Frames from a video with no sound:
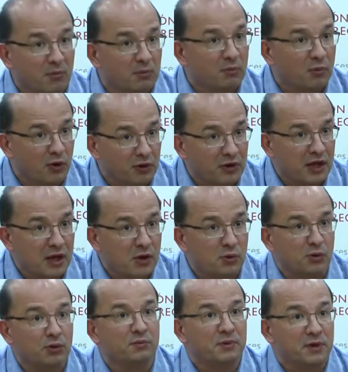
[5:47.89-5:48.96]
more
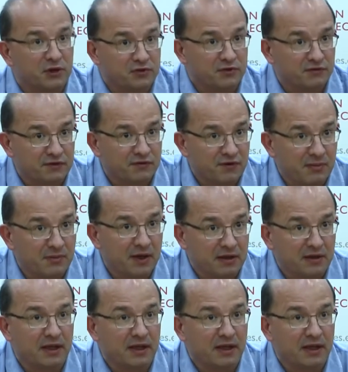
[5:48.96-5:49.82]
equal because of the female